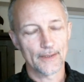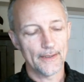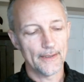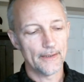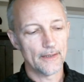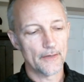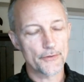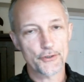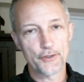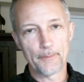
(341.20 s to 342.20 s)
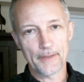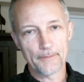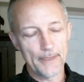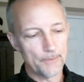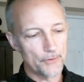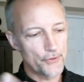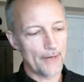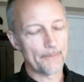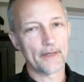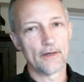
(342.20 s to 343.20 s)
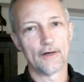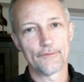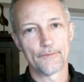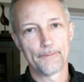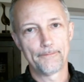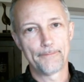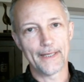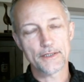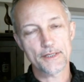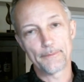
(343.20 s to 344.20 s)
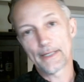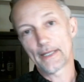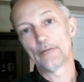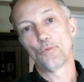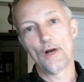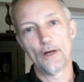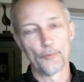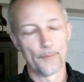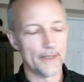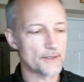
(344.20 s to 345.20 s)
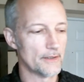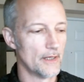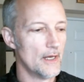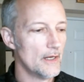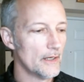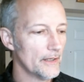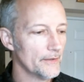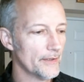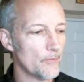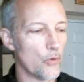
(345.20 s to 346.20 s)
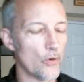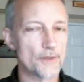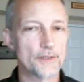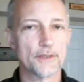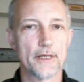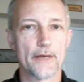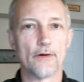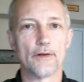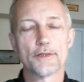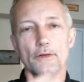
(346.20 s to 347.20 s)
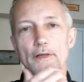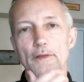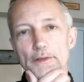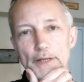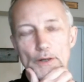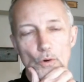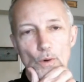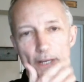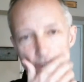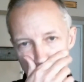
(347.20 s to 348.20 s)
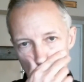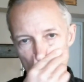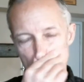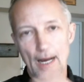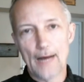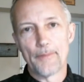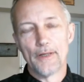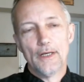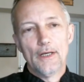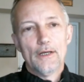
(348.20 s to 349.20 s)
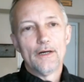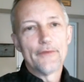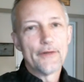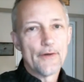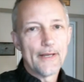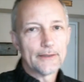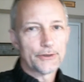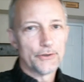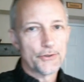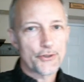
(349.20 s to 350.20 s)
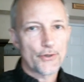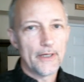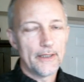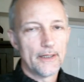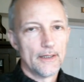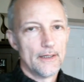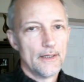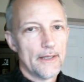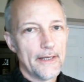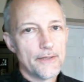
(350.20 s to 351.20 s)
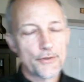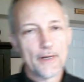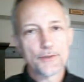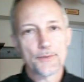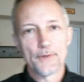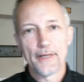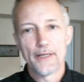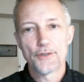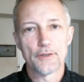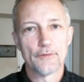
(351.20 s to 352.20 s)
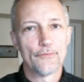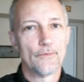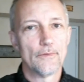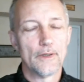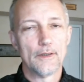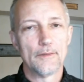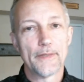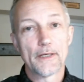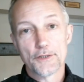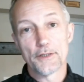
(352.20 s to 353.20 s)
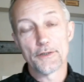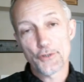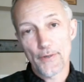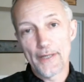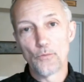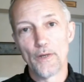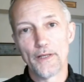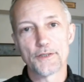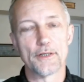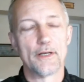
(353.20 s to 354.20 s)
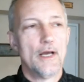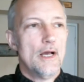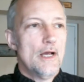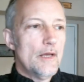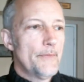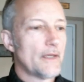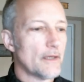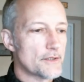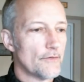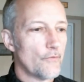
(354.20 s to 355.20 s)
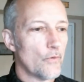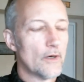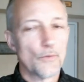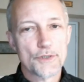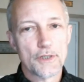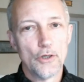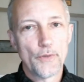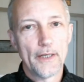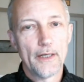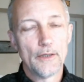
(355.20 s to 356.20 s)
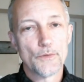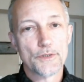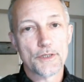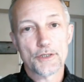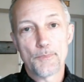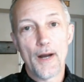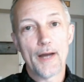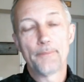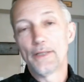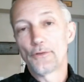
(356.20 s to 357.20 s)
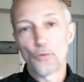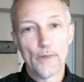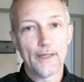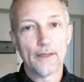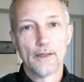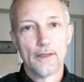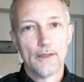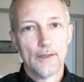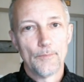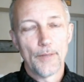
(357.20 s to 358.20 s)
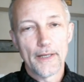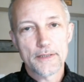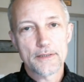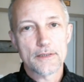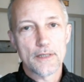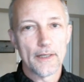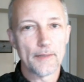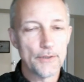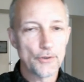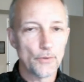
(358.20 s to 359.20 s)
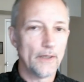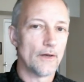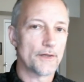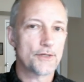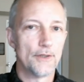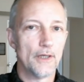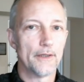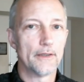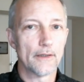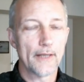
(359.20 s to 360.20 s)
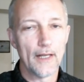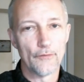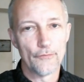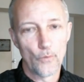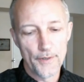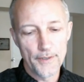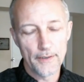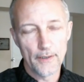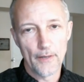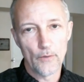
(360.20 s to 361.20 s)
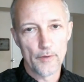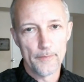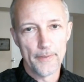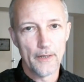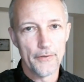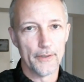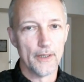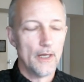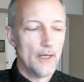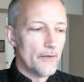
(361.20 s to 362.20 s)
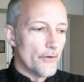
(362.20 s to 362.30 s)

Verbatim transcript: and other shipping people dropping off pigs that became wild pigs and and then Boris, et cetera. So that, you know, Hawaii is going to stop of international trade and transportation uh, because of the trade winds and because of where it was located. It was a spot between places like between Australia and California. You know, that would have been on the, the